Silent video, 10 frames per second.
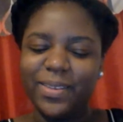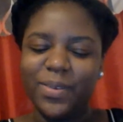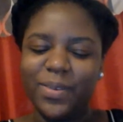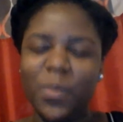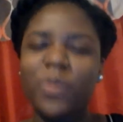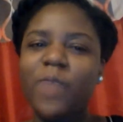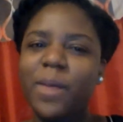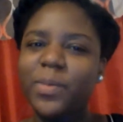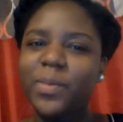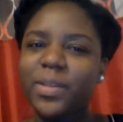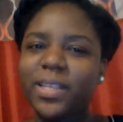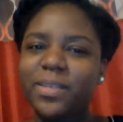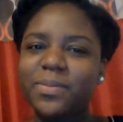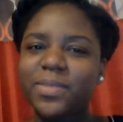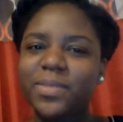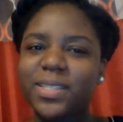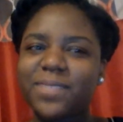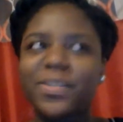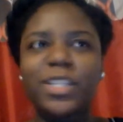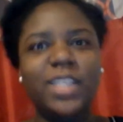When Robin
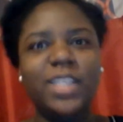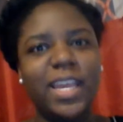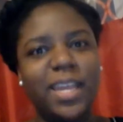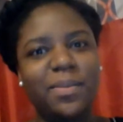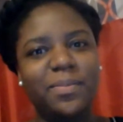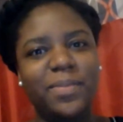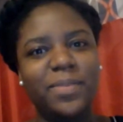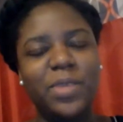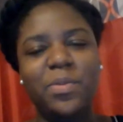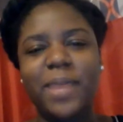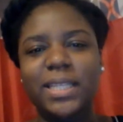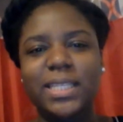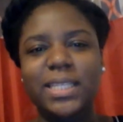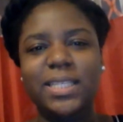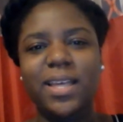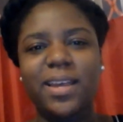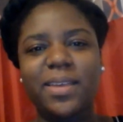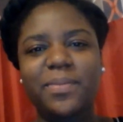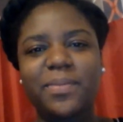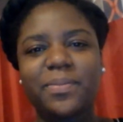Williams finished the game, he went back to his
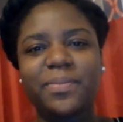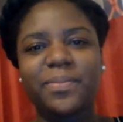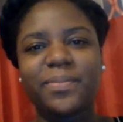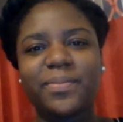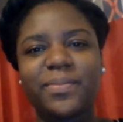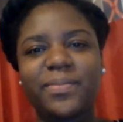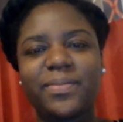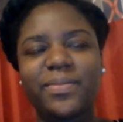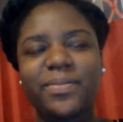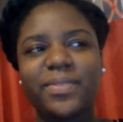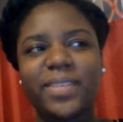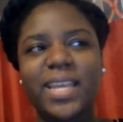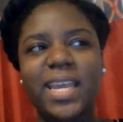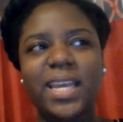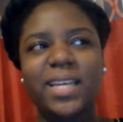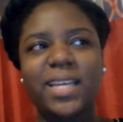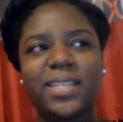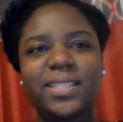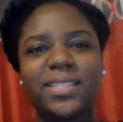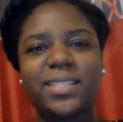time,
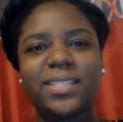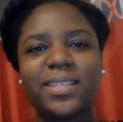and